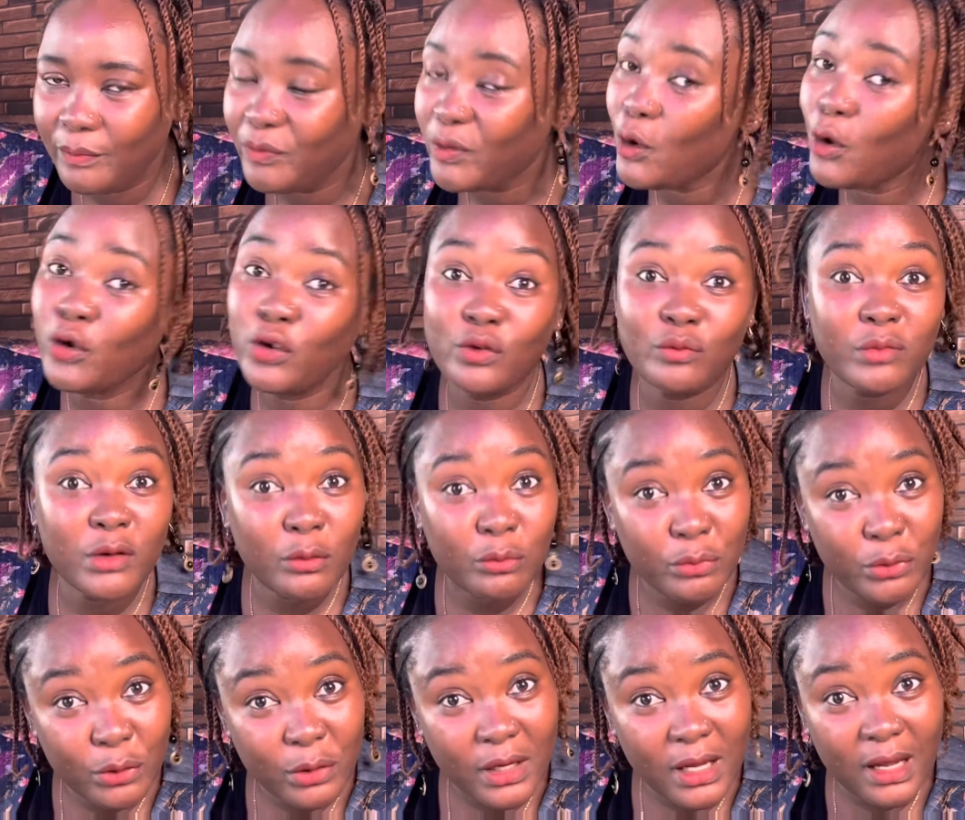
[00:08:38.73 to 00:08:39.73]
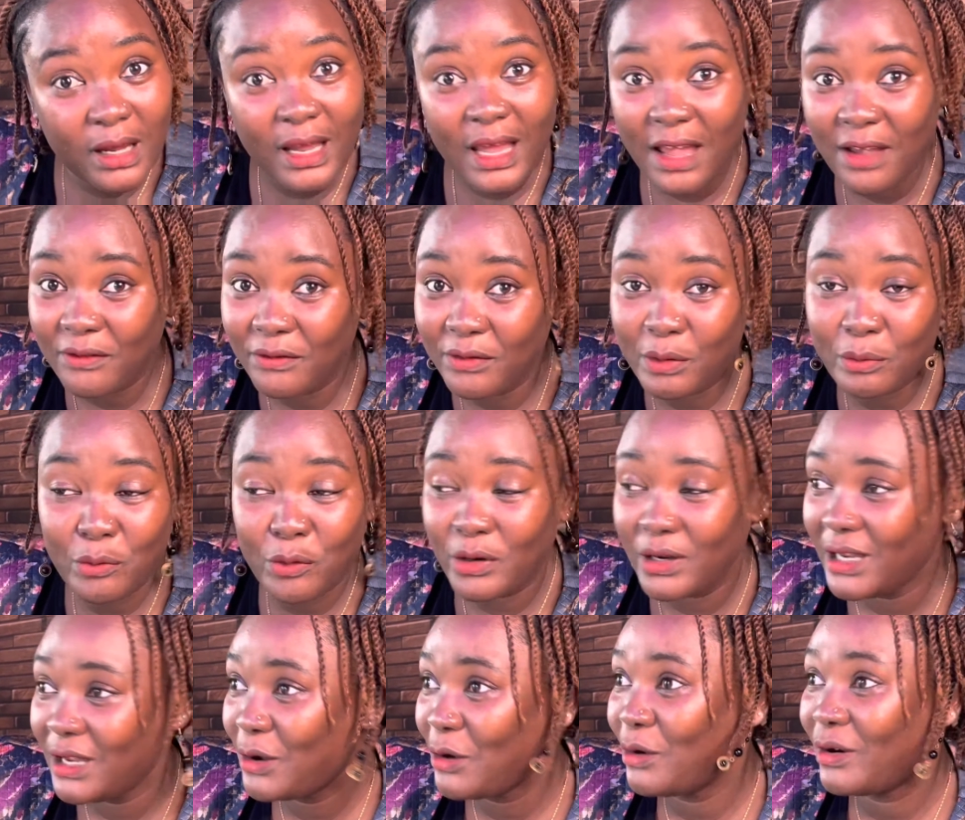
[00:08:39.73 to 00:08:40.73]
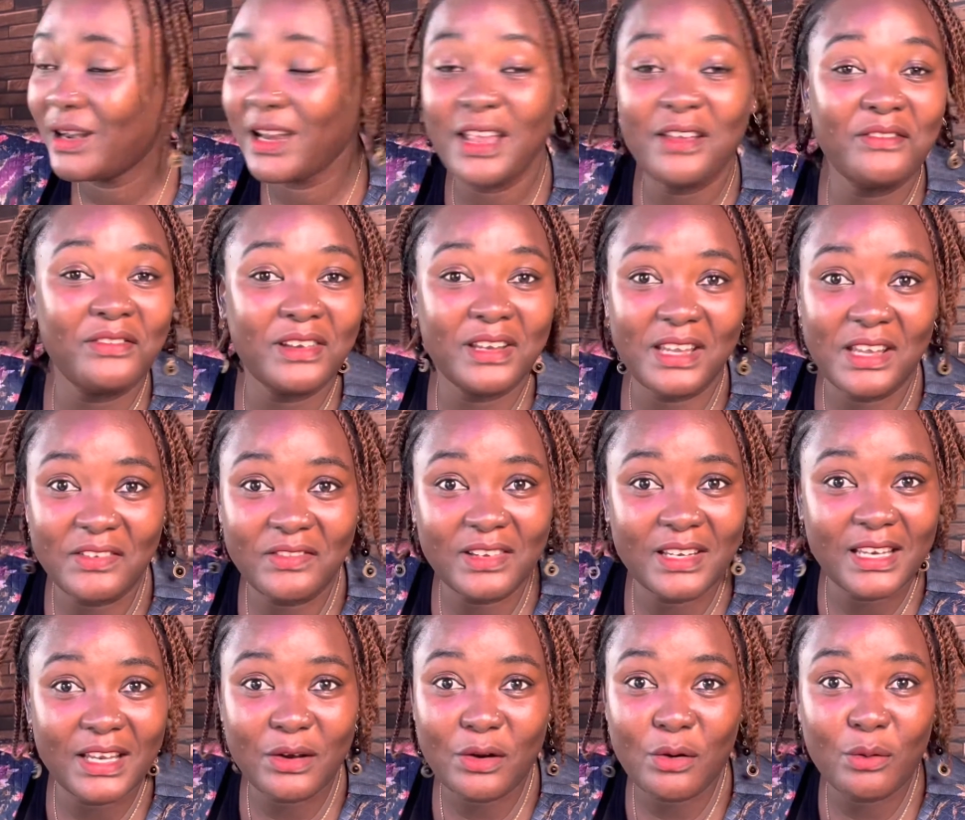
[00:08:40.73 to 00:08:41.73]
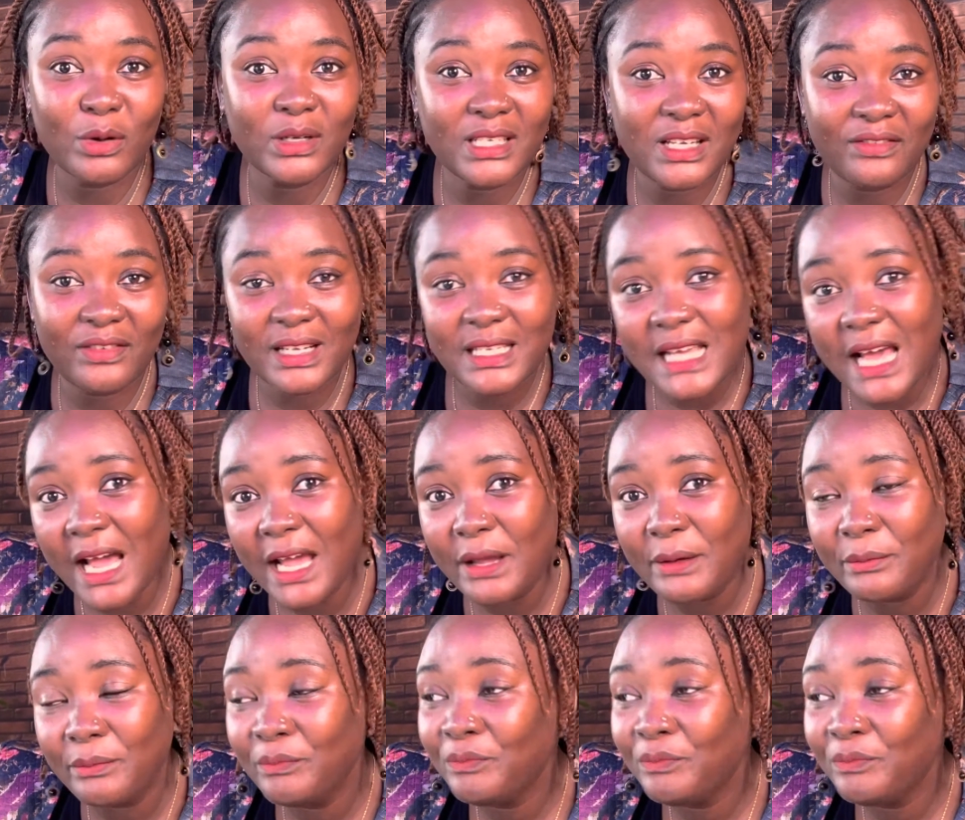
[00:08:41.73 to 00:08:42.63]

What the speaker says: or you've been puking every morning or every evening or whatever time,